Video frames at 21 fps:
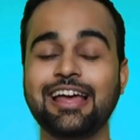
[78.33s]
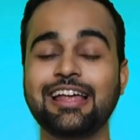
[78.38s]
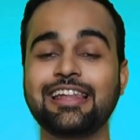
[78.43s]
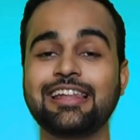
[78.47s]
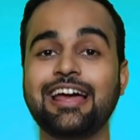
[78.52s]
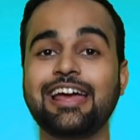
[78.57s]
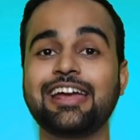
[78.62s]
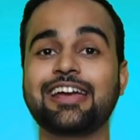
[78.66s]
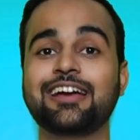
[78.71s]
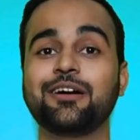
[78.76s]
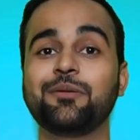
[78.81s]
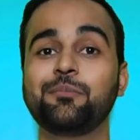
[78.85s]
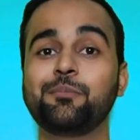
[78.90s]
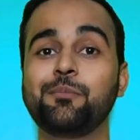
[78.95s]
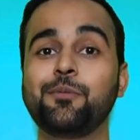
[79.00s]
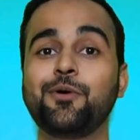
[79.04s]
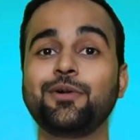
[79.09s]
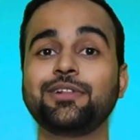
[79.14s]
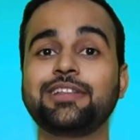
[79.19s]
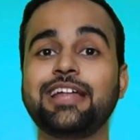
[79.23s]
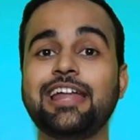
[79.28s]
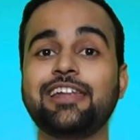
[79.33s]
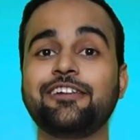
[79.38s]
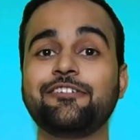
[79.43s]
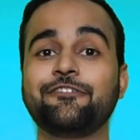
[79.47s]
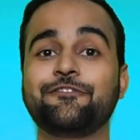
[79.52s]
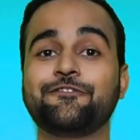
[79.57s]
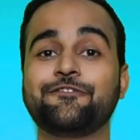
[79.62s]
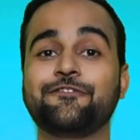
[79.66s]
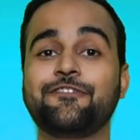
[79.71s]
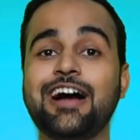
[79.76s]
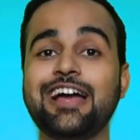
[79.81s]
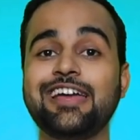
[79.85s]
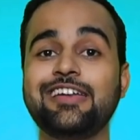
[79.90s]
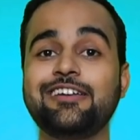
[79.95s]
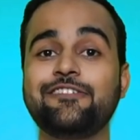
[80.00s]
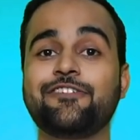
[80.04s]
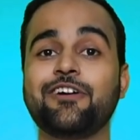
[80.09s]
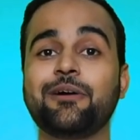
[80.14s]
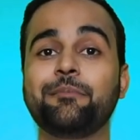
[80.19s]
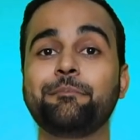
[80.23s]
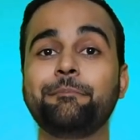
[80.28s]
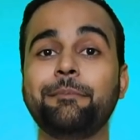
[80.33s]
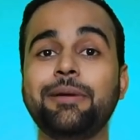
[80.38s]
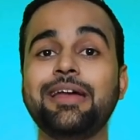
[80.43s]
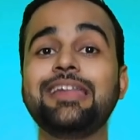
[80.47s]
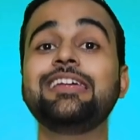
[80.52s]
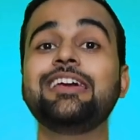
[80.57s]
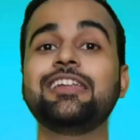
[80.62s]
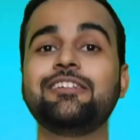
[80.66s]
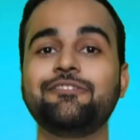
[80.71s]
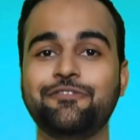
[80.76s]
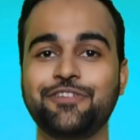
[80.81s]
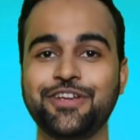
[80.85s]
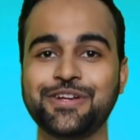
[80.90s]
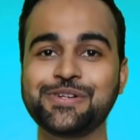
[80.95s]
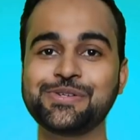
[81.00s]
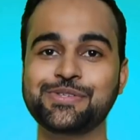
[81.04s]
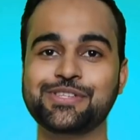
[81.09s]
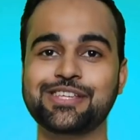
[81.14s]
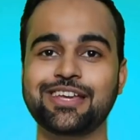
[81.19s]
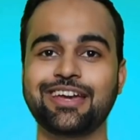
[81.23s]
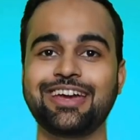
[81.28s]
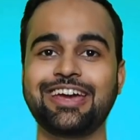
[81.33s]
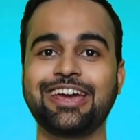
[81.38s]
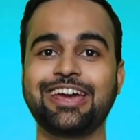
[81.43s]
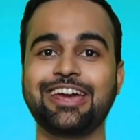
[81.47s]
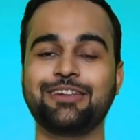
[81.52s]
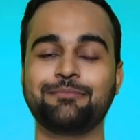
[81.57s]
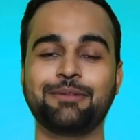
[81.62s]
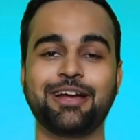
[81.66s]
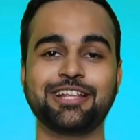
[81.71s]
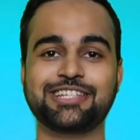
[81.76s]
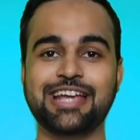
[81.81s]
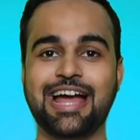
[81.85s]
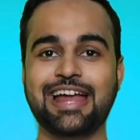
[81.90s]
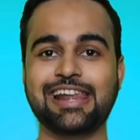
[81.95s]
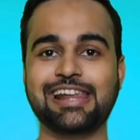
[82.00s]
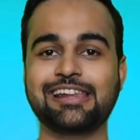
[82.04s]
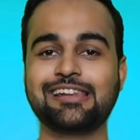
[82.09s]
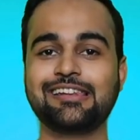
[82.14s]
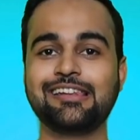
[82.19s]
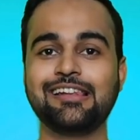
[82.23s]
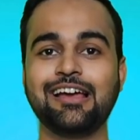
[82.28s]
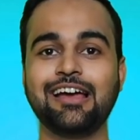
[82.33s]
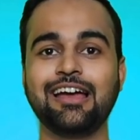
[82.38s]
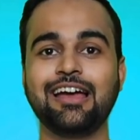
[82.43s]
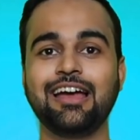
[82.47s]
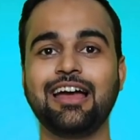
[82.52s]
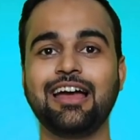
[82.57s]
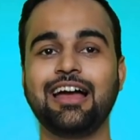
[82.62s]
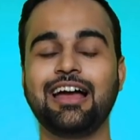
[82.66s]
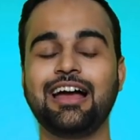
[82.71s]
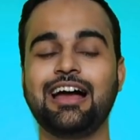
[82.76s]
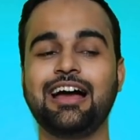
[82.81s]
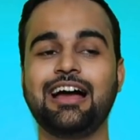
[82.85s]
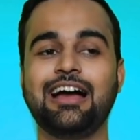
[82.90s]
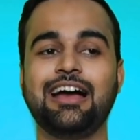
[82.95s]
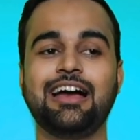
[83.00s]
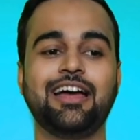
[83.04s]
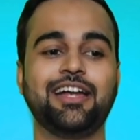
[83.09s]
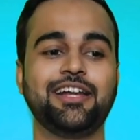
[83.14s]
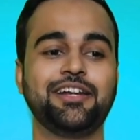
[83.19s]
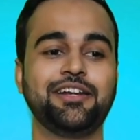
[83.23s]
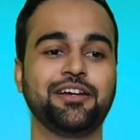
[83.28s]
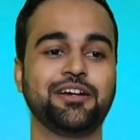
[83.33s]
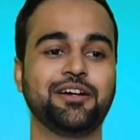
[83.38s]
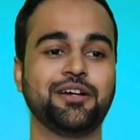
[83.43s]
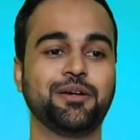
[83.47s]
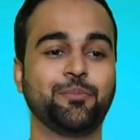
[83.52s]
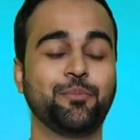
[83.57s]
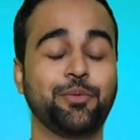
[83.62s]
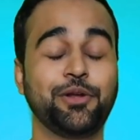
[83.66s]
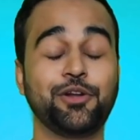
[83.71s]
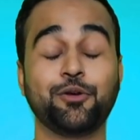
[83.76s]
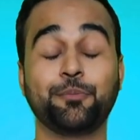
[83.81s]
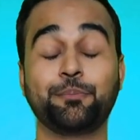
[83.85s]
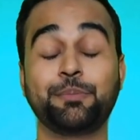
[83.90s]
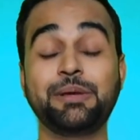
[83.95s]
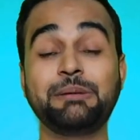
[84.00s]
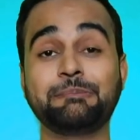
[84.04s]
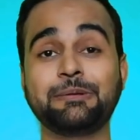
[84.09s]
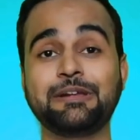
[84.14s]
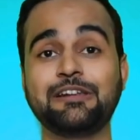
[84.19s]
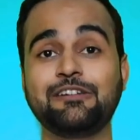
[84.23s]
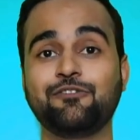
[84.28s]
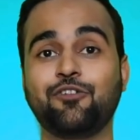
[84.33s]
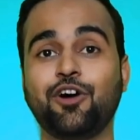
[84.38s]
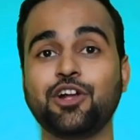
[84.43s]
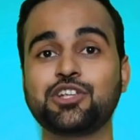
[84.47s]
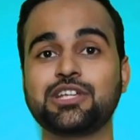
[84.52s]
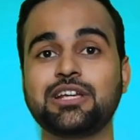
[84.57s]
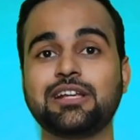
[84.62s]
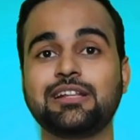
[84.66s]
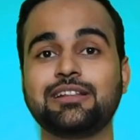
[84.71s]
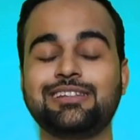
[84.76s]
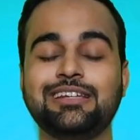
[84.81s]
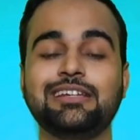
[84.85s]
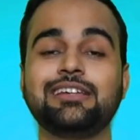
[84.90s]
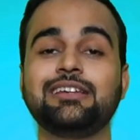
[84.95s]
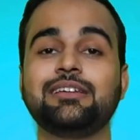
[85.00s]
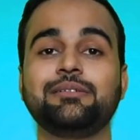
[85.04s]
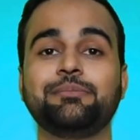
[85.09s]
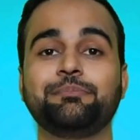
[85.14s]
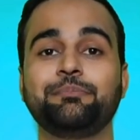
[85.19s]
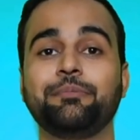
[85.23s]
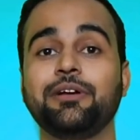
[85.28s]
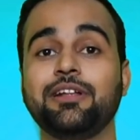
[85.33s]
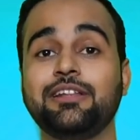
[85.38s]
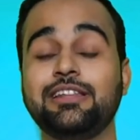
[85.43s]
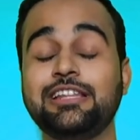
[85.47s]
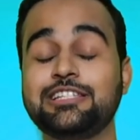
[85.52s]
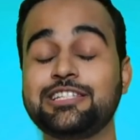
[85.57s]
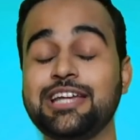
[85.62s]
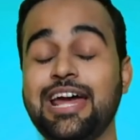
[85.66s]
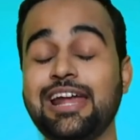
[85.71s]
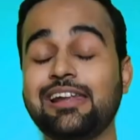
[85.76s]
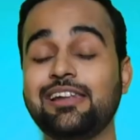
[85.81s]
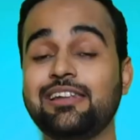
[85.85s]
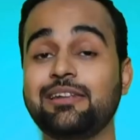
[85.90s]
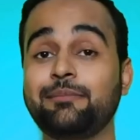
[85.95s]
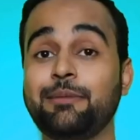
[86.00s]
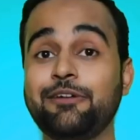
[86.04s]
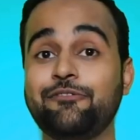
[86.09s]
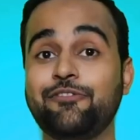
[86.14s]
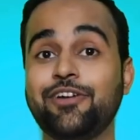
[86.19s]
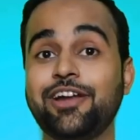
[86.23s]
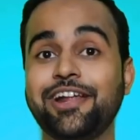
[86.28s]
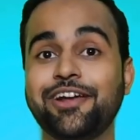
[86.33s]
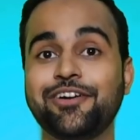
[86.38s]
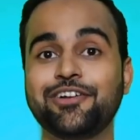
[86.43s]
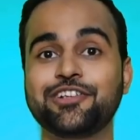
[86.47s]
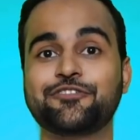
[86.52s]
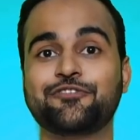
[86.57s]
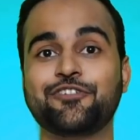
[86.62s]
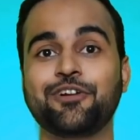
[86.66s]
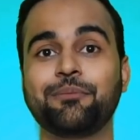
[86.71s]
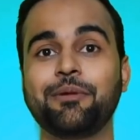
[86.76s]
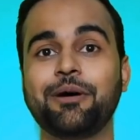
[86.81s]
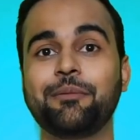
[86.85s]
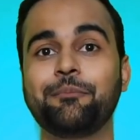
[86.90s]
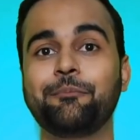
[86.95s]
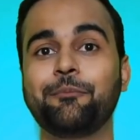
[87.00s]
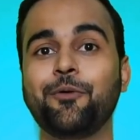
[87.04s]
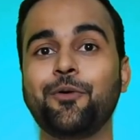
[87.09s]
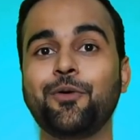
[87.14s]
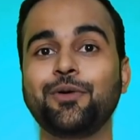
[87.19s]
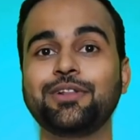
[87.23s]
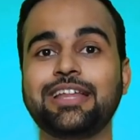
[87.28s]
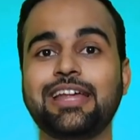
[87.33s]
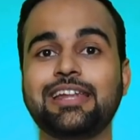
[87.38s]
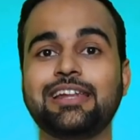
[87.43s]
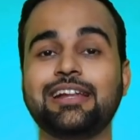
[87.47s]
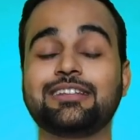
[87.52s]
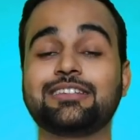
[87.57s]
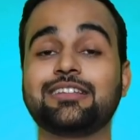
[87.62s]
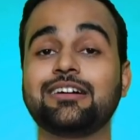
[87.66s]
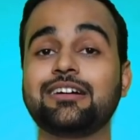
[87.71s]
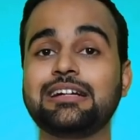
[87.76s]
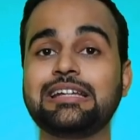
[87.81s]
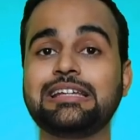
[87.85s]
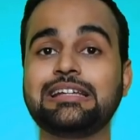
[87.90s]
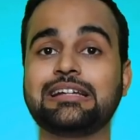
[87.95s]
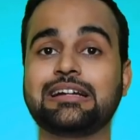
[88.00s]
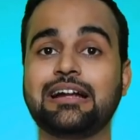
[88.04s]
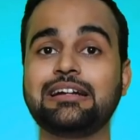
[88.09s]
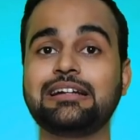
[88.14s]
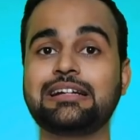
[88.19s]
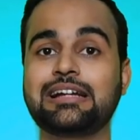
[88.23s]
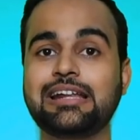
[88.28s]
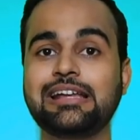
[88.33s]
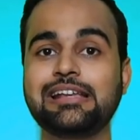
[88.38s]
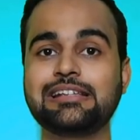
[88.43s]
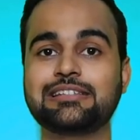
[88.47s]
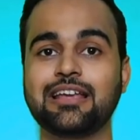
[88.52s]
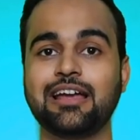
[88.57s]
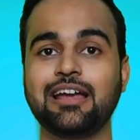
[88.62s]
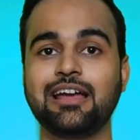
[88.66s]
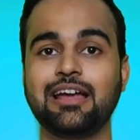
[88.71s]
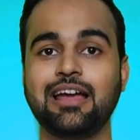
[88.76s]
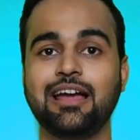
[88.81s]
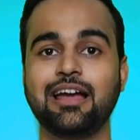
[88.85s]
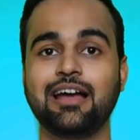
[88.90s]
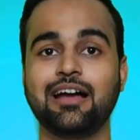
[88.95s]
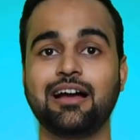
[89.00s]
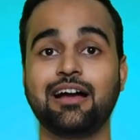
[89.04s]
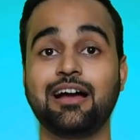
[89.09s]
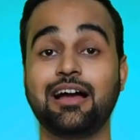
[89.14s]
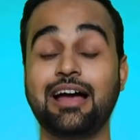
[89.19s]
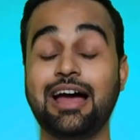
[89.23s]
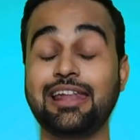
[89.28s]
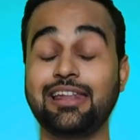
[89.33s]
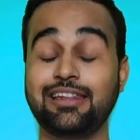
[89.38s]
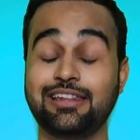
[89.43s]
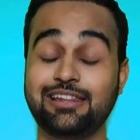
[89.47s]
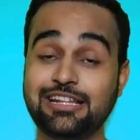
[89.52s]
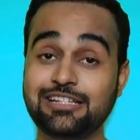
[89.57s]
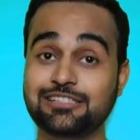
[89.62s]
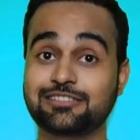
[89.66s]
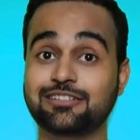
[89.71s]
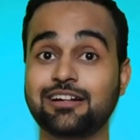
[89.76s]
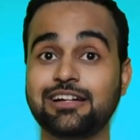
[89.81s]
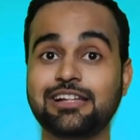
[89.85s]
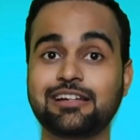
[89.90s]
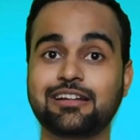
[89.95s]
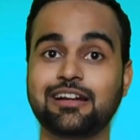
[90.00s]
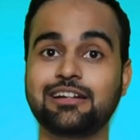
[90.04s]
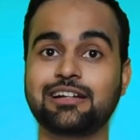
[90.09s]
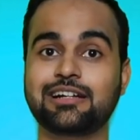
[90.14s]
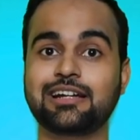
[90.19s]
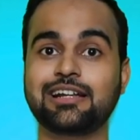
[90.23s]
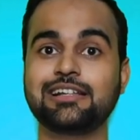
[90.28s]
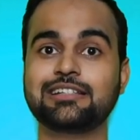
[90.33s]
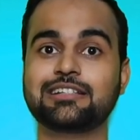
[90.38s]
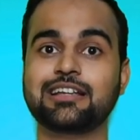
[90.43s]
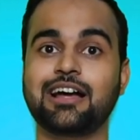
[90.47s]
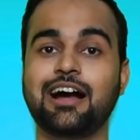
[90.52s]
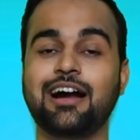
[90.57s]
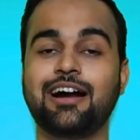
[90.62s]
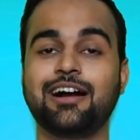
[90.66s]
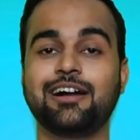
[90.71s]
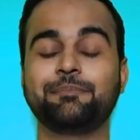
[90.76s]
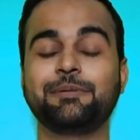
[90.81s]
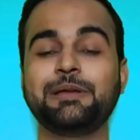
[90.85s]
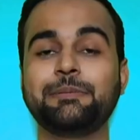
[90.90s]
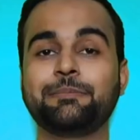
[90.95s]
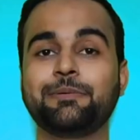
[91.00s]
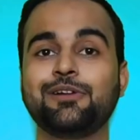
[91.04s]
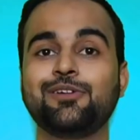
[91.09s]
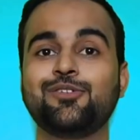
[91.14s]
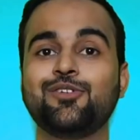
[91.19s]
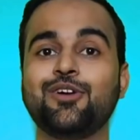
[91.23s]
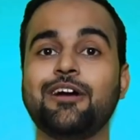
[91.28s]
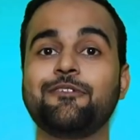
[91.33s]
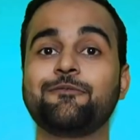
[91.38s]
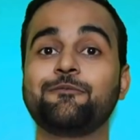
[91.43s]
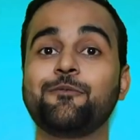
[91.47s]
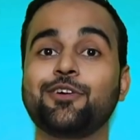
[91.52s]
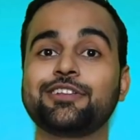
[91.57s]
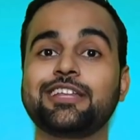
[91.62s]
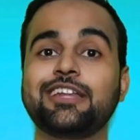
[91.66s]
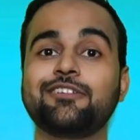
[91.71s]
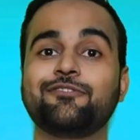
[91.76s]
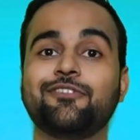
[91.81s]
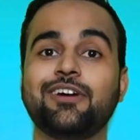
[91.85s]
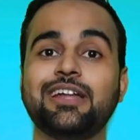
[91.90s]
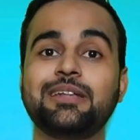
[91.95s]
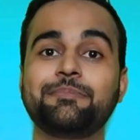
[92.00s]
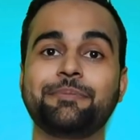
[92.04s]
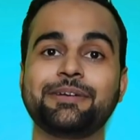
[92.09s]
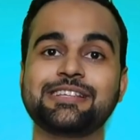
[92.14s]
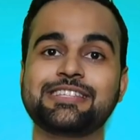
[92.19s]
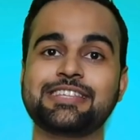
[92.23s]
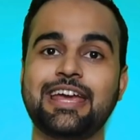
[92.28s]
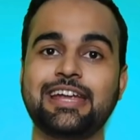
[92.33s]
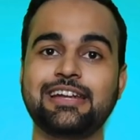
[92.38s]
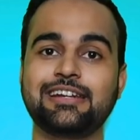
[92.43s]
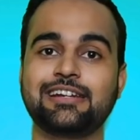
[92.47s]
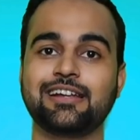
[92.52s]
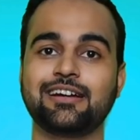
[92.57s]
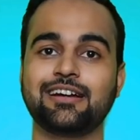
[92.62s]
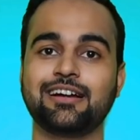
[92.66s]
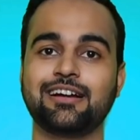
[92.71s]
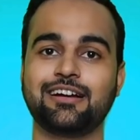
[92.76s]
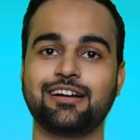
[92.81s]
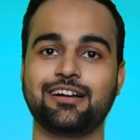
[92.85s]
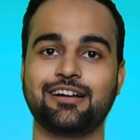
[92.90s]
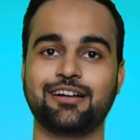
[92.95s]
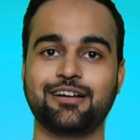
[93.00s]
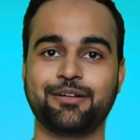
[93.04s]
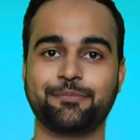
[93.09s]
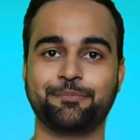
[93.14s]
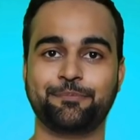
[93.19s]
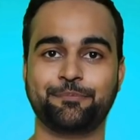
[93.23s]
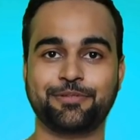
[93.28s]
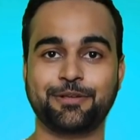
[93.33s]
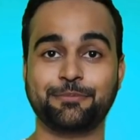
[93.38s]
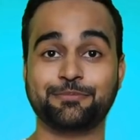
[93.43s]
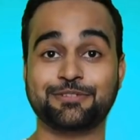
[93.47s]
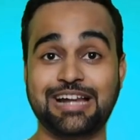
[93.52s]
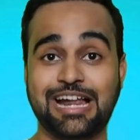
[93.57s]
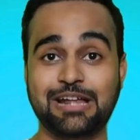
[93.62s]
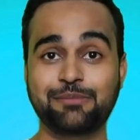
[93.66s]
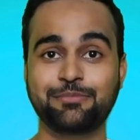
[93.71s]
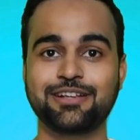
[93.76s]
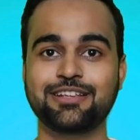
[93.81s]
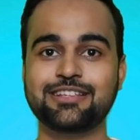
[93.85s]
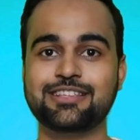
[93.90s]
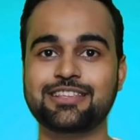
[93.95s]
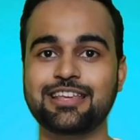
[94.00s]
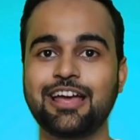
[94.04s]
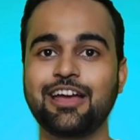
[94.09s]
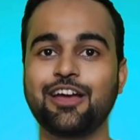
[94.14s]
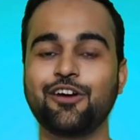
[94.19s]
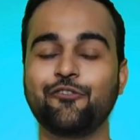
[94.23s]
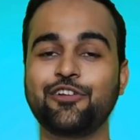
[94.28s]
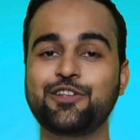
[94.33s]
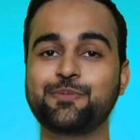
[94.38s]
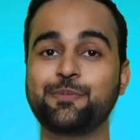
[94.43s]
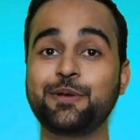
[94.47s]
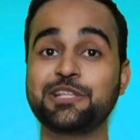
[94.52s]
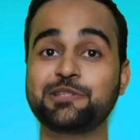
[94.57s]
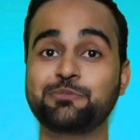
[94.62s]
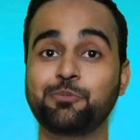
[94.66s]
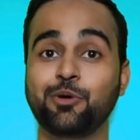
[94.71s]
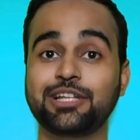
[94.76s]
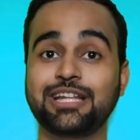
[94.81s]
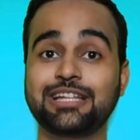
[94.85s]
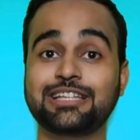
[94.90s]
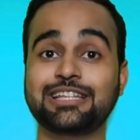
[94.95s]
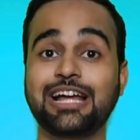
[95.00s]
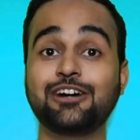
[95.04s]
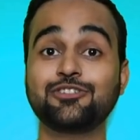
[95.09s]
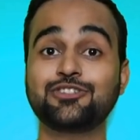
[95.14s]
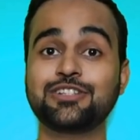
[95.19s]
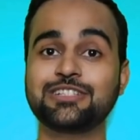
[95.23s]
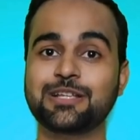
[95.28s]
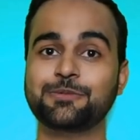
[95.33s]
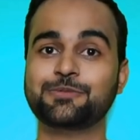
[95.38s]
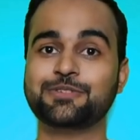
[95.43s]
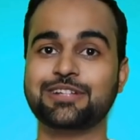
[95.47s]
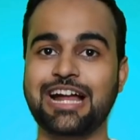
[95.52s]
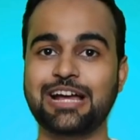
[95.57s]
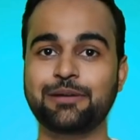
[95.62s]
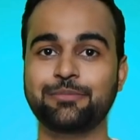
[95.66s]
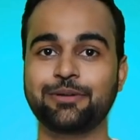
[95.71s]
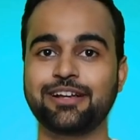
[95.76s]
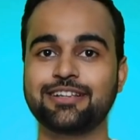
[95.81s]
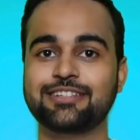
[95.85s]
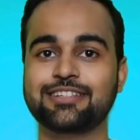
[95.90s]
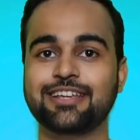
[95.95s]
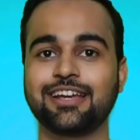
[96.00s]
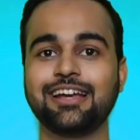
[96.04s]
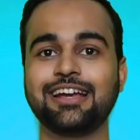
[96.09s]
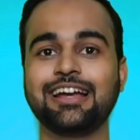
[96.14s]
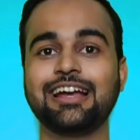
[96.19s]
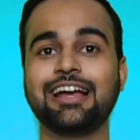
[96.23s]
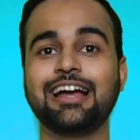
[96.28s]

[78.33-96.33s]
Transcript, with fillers: Like more than 5 million views in my channel and uh, you know people watching the uh, the channel my videos from more than 30 countries uh, and these 30 countries are people who have more than 1% uh, subscribers, which means more than 1,000 subscribers.